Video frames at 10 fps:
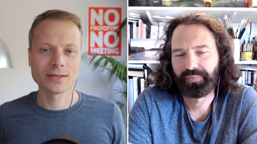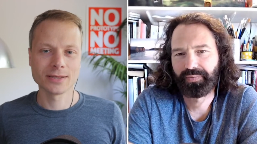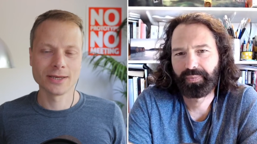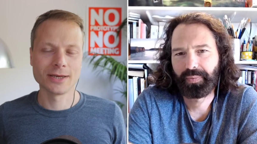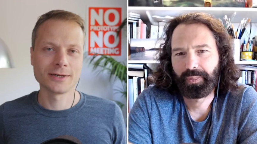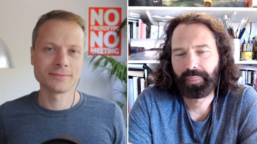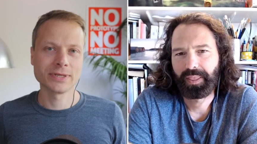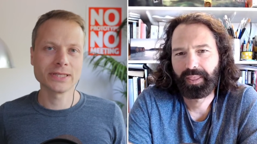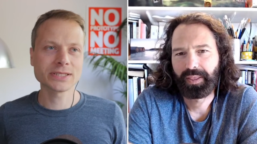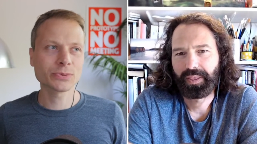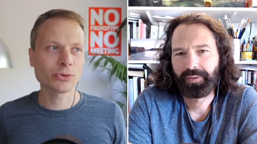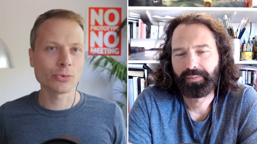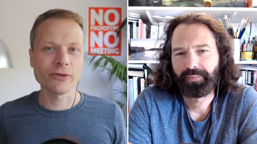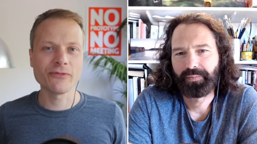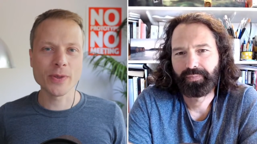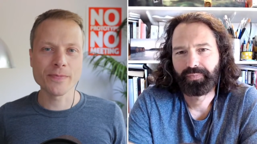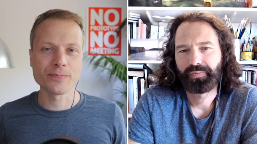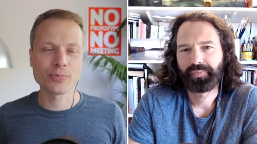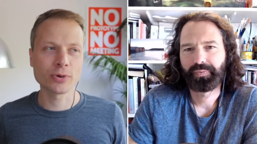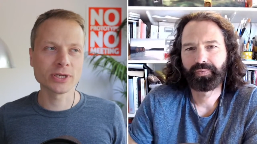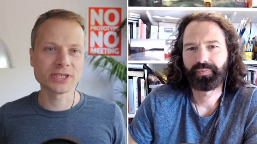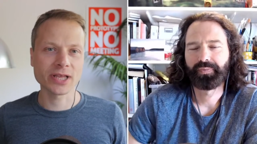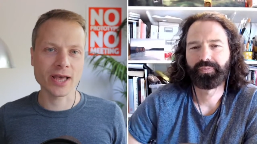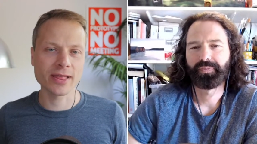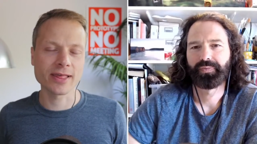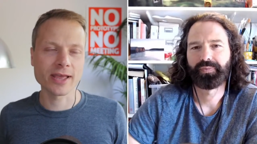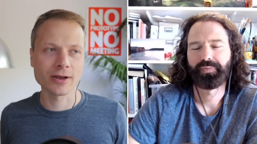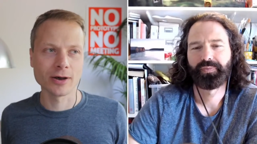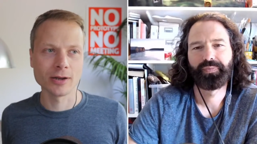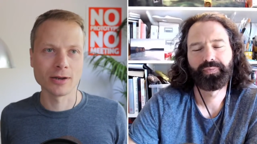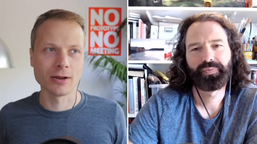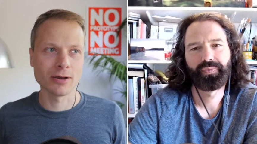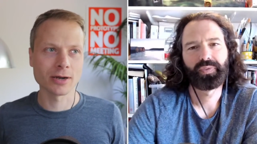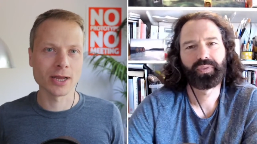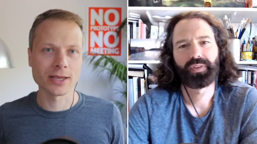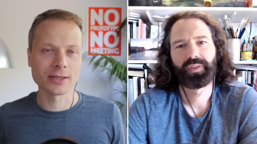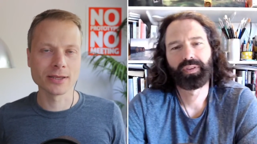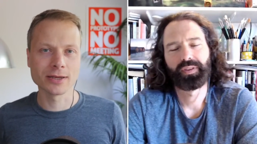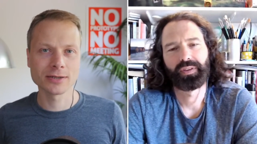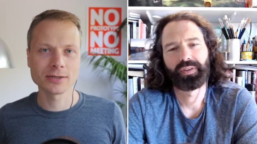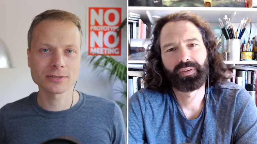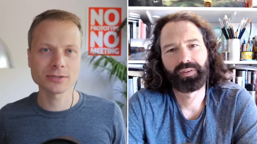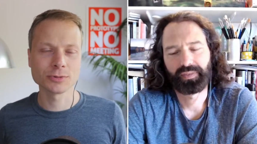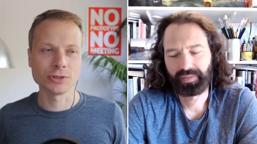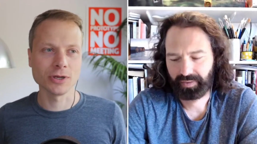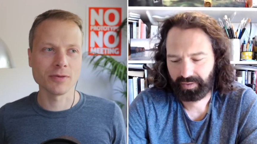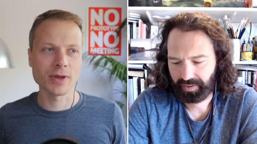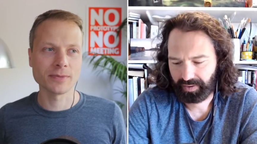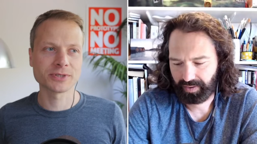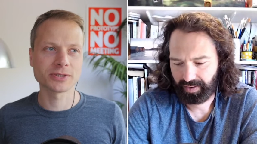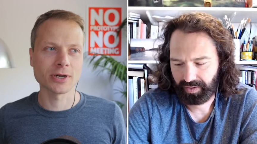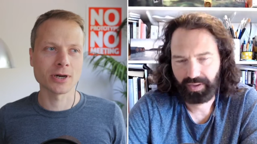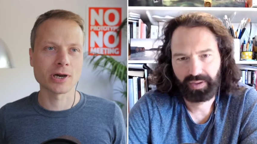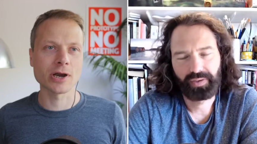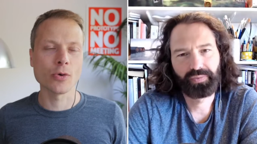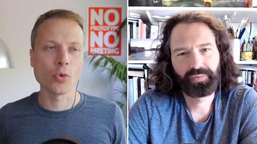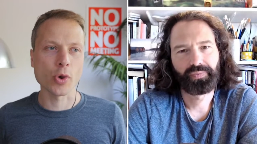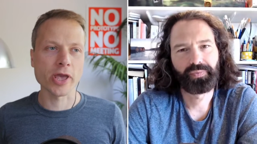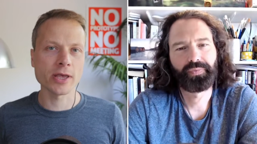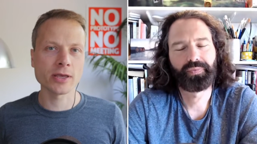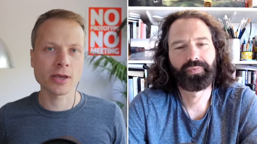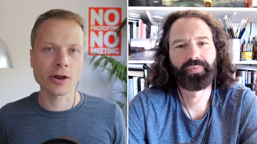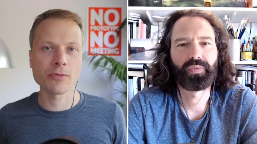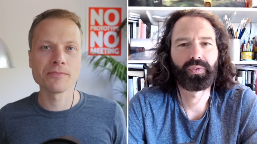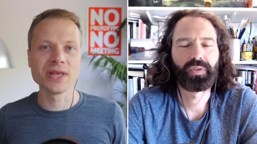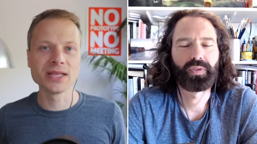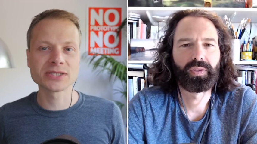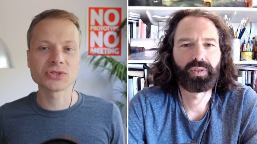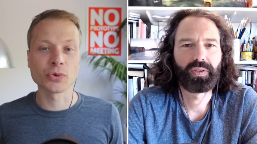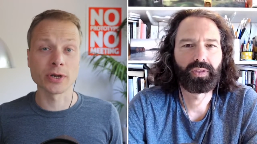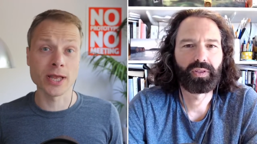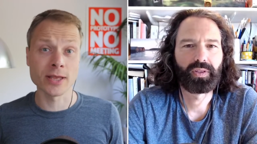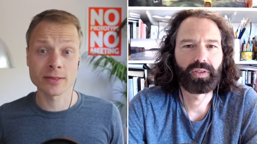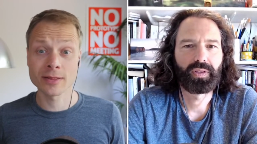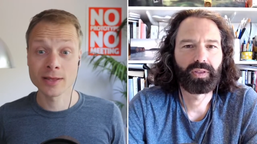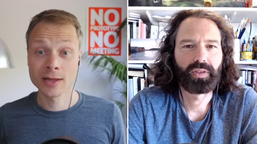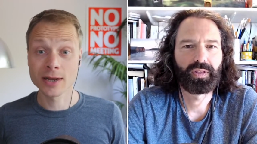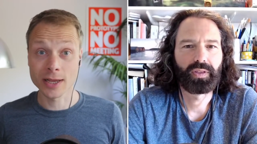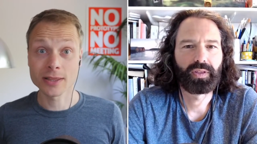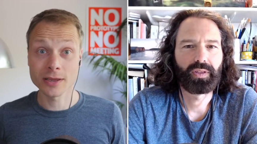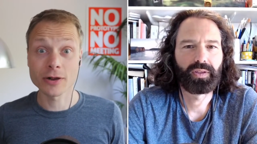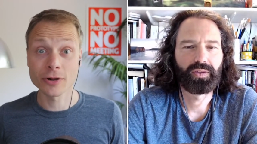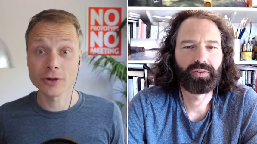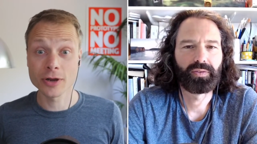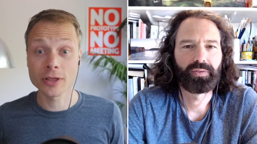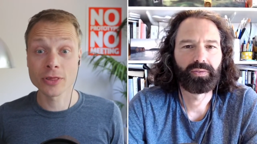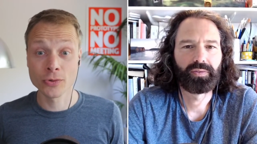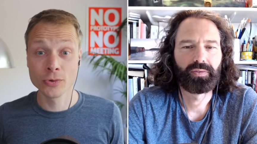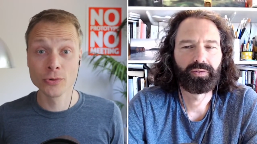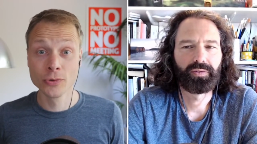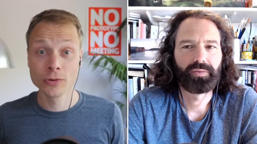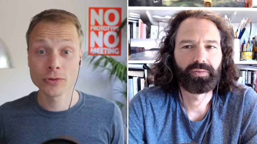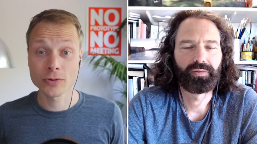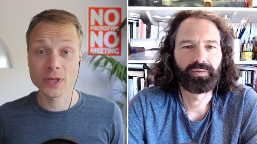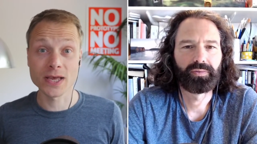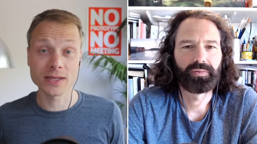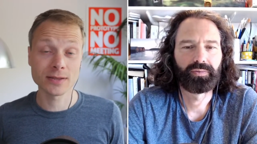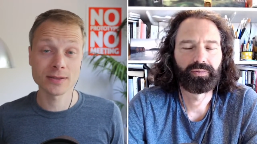Speaker 1: yeah and that's what we've been preaching i think all along like customer journey maps are a way are means to an end like they are a tool to get